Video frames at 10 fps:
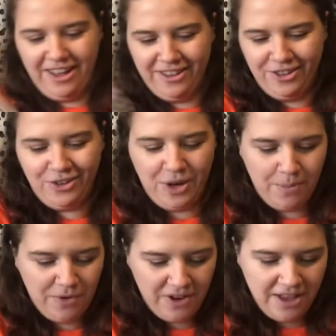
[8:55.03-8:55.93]

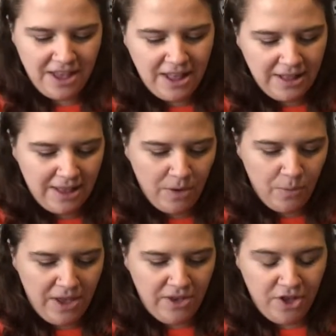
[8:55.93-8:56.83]
striped
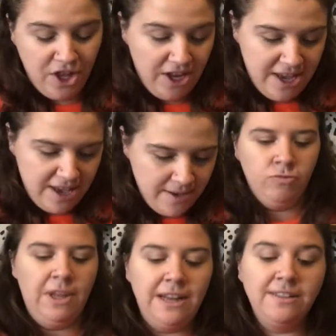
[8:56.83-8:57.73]
lightweight hoodie.
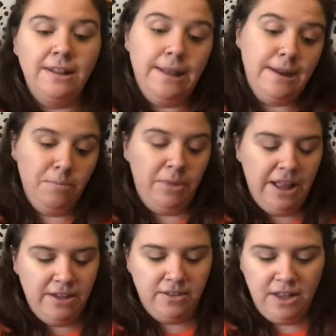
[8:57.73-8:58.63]
It is a linen
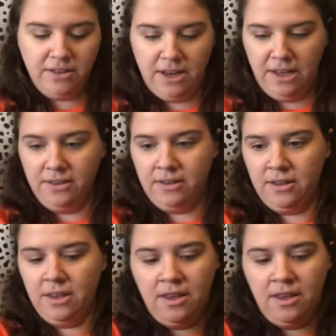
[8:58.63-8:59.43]
blend, so that's nice.